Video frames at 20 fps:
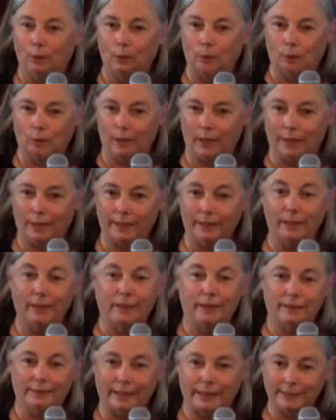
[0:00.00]
Why?
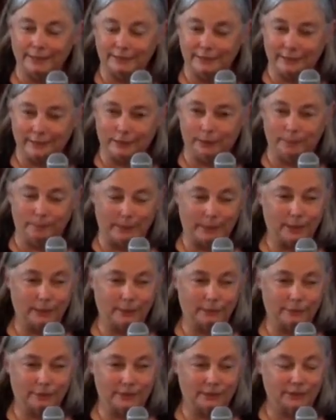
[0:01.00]
They see the
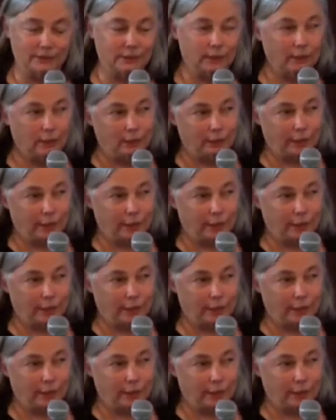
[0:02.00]
benefits,